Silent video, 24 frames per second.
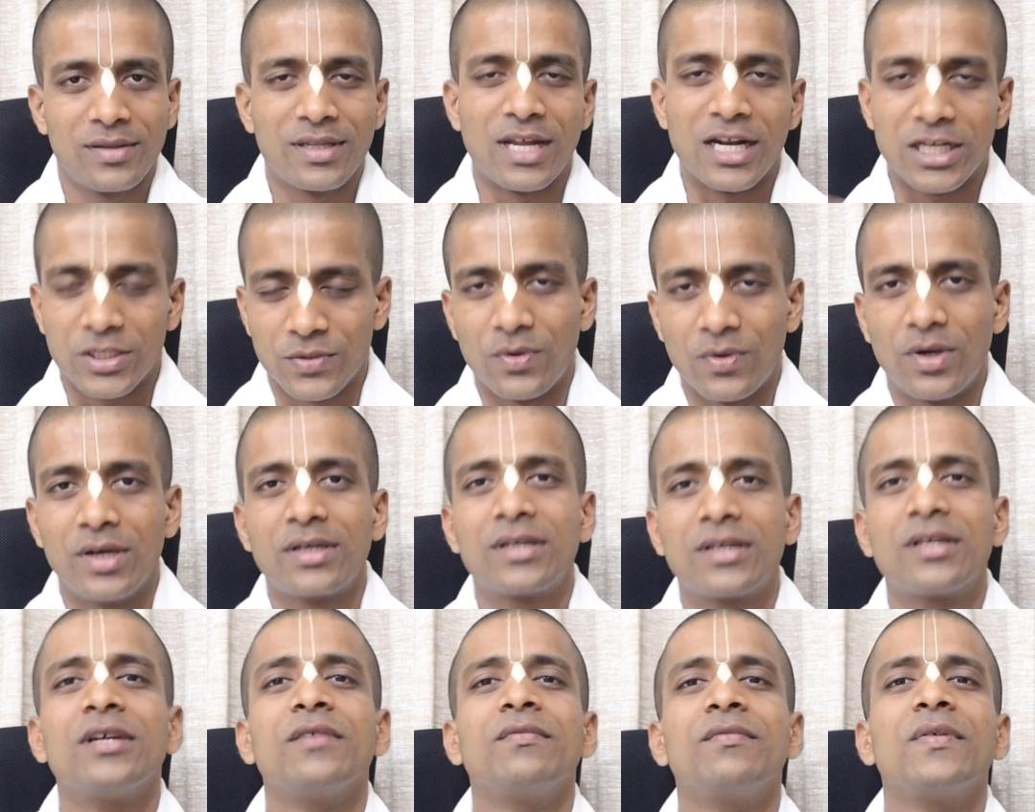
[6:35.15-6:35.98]
That's
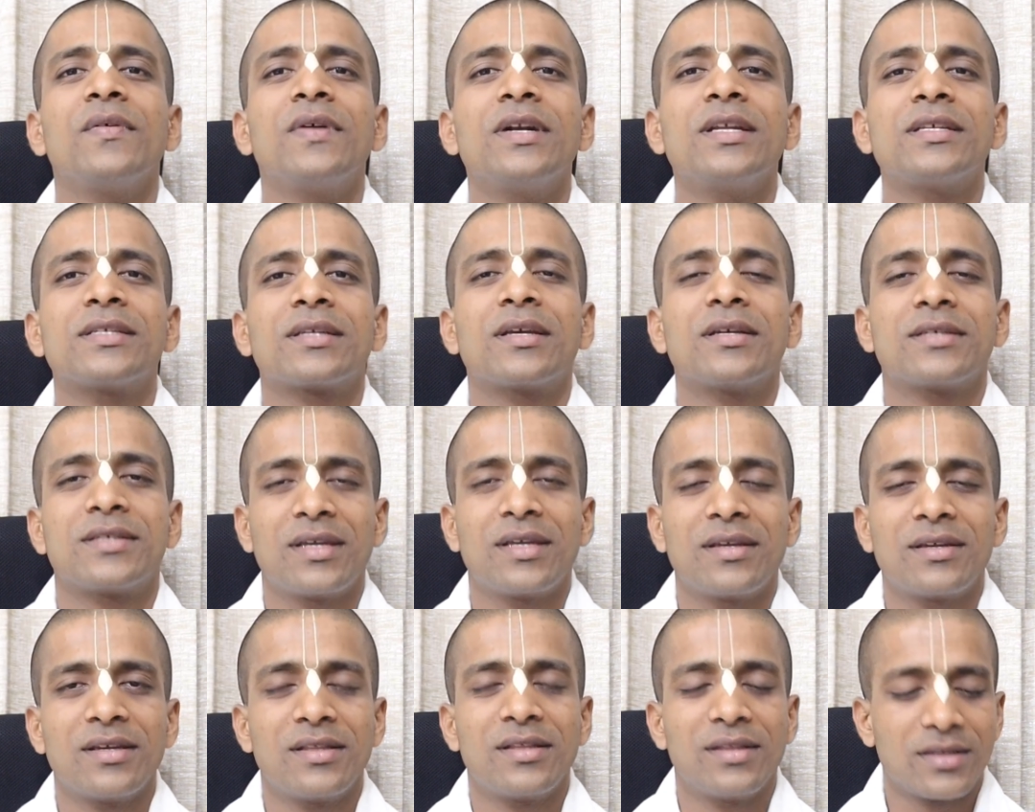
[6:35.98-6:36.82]
what uh, we were
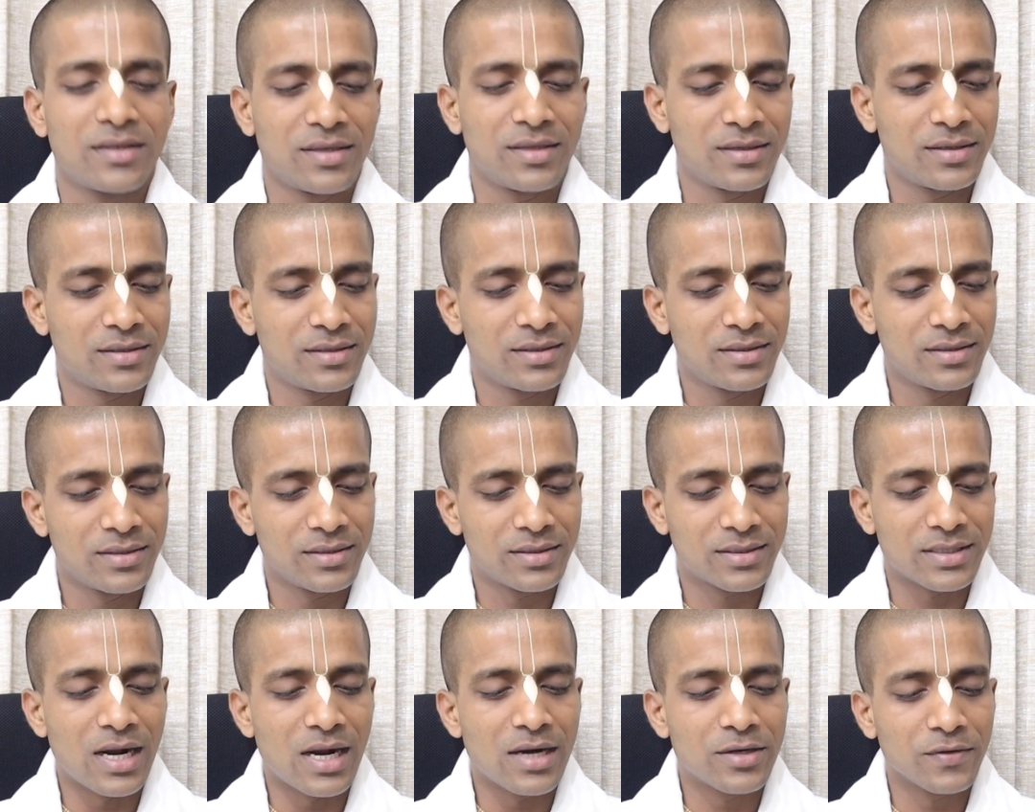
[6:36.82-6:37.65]
discussing in the
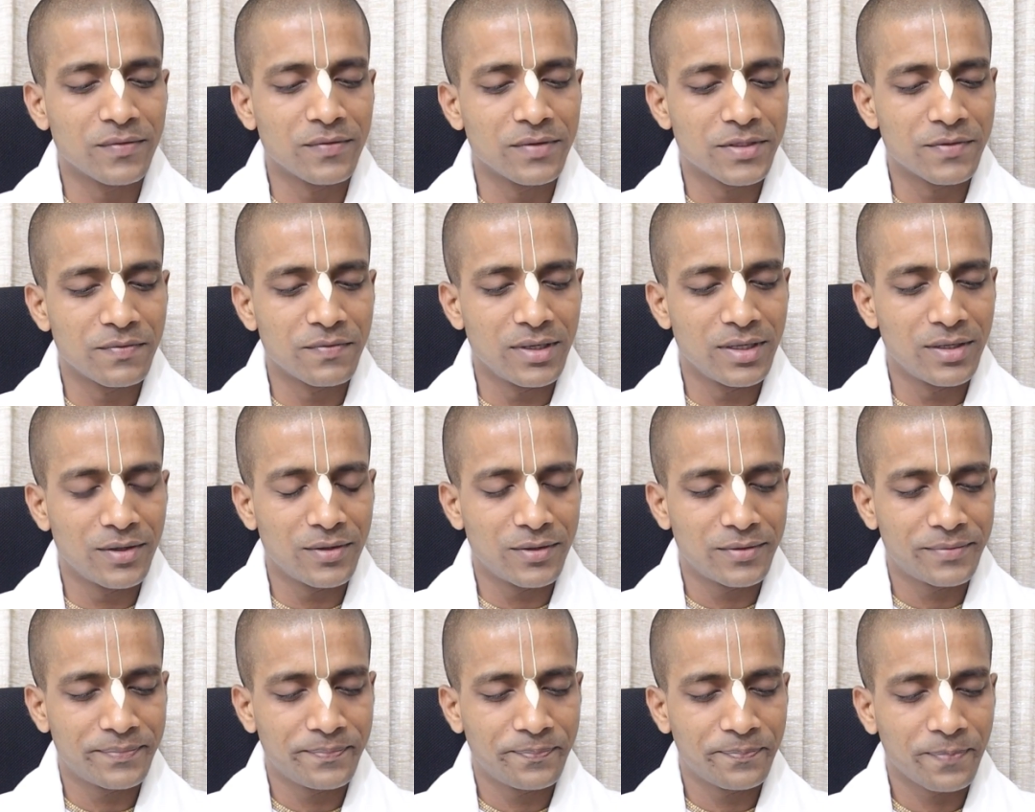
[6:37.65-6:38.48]
start of this
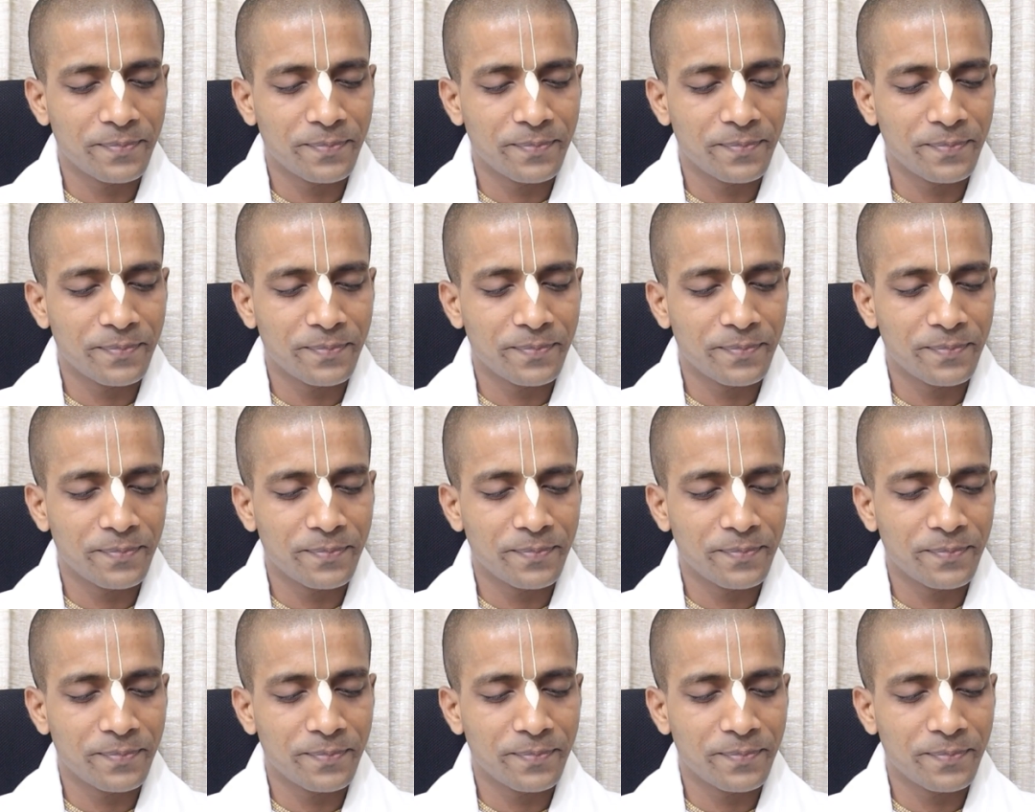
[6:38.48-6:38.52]
video.